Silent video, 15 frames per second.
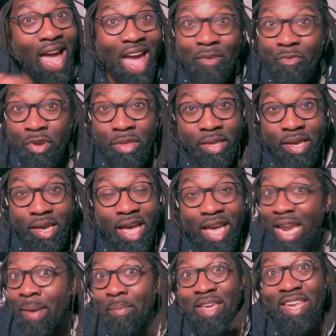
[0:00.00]
Everything, and
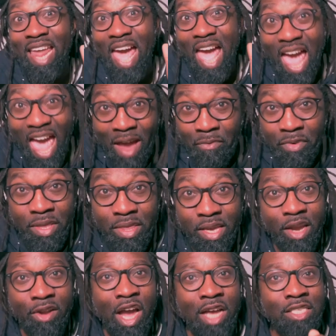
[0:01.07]
I mean
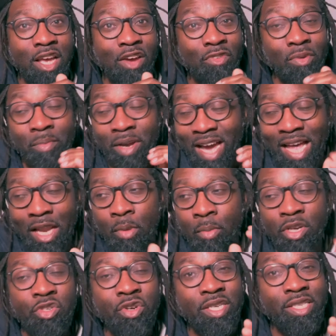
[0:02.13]
everything I saw from Mykhailo
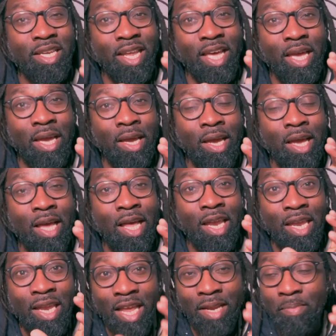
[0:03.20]
Mudryk today
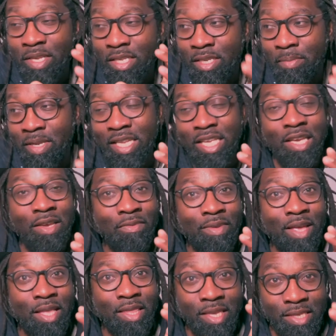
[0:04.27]
led me to believe
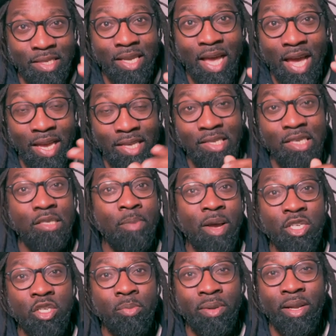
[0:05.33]
that this guy is a
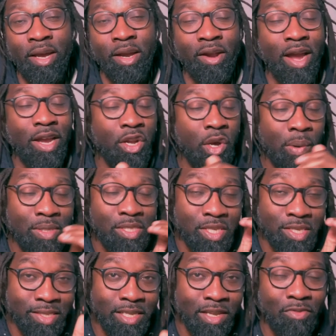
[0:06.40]
special player. I know it's
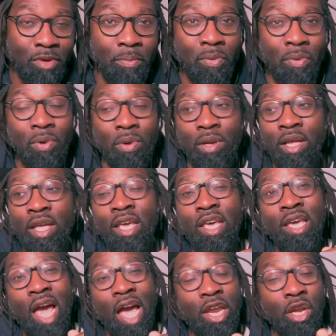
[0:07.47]
just Liverpool.
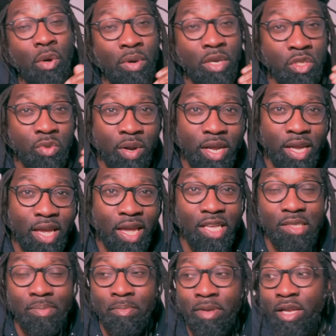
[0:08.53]
I know he was running
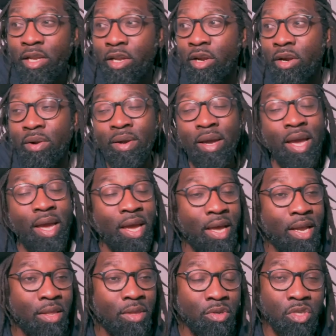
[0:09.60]
against Milner,
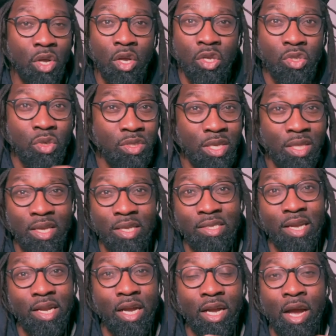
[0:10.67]
and there's all sorts of things
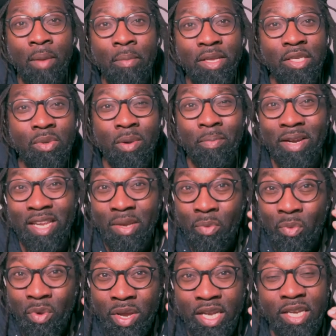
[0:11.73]
that come into it, but he
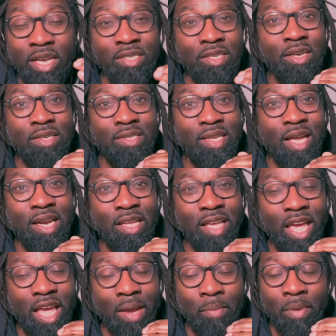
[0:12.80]
really does understand the
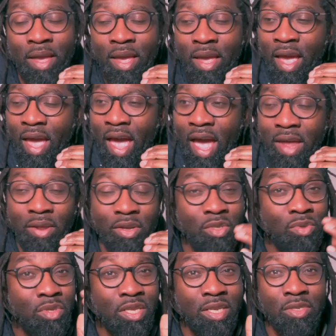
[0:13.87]
game. And there's
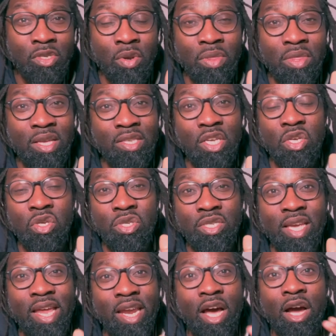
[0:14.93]
certain things that you just
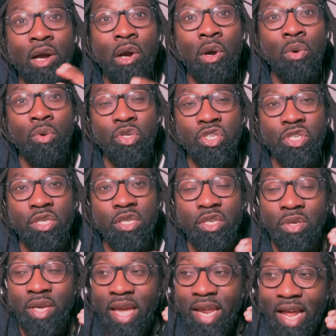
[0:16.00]
cannot coach. You
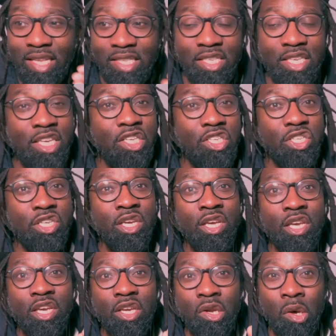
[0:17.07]
cannot teach.
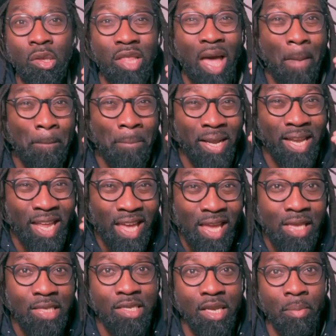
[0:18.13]
That
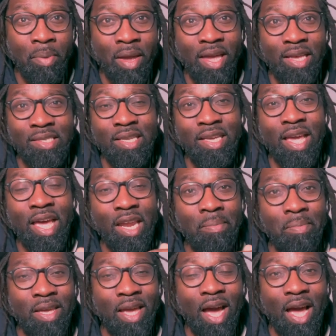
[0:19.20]
blazing pace to get in
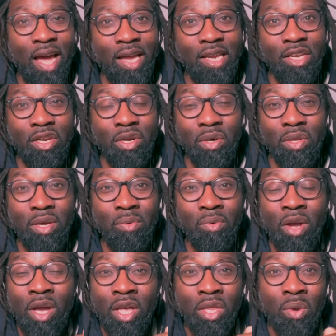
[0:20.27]
behind,
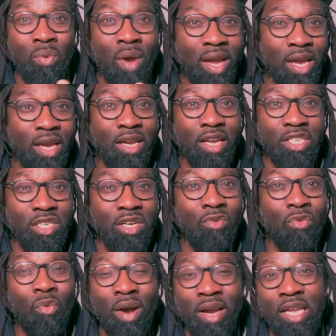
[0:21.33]
the recognition
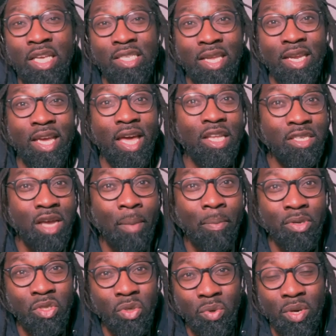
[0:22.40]
of when he's going to get his
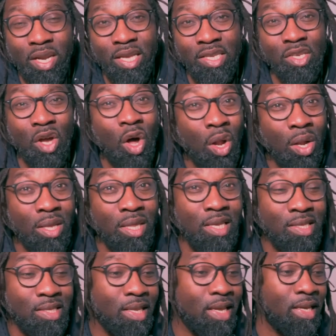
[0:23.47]
opportunities. All of
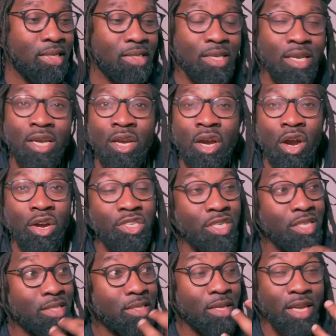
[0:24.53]
these things are
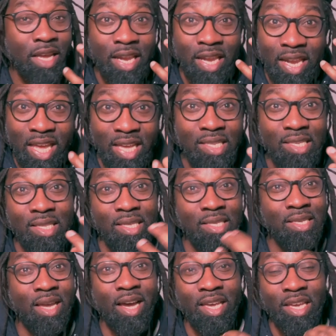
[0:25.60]
just innate to this
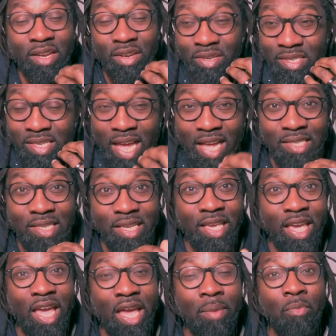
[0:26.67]
guy. He understands the
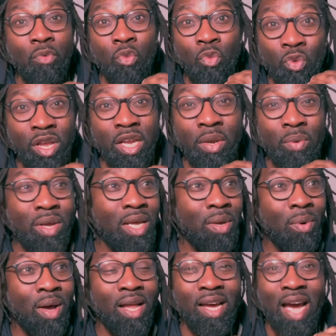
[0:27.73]
game really, really
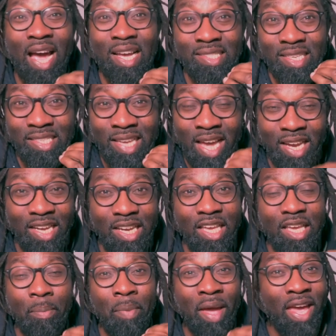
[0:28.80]
well, has the
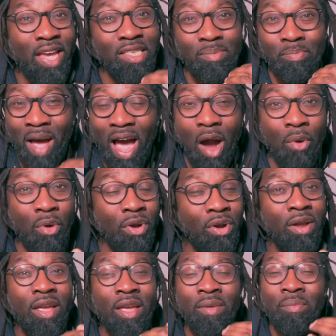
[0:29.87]
technique, pace, power,
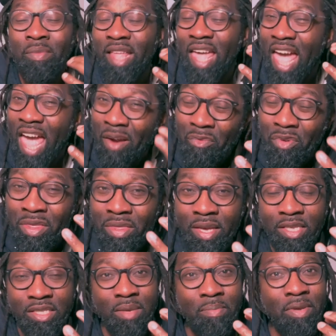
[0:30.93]

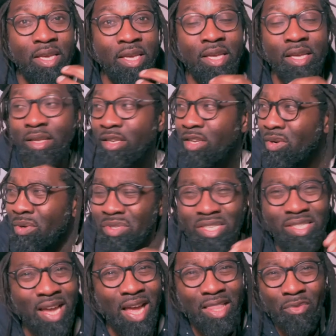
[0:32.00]
everything to be,
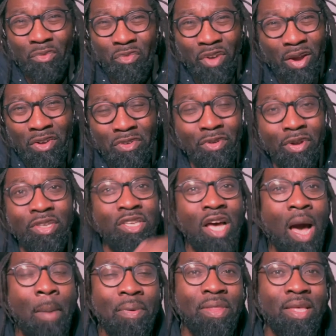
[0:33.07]
just at the very, very
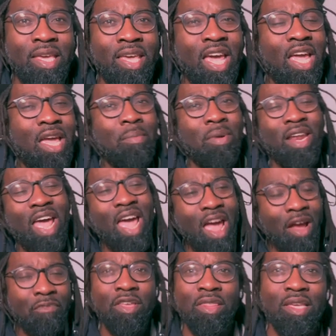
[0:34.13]
top of the game. And
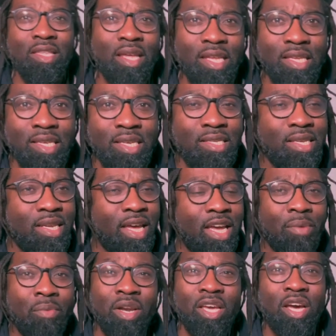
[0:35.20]
everything that he did today
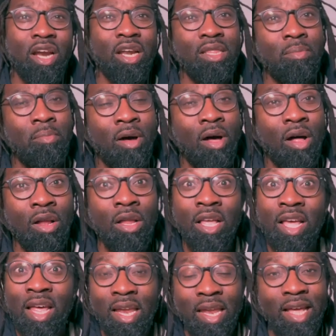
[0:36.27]
when he got on the ball
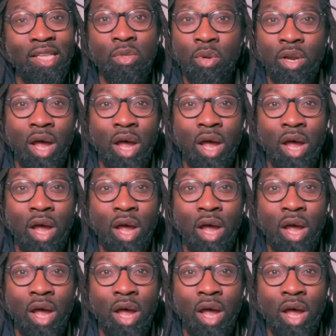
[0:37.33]
led to an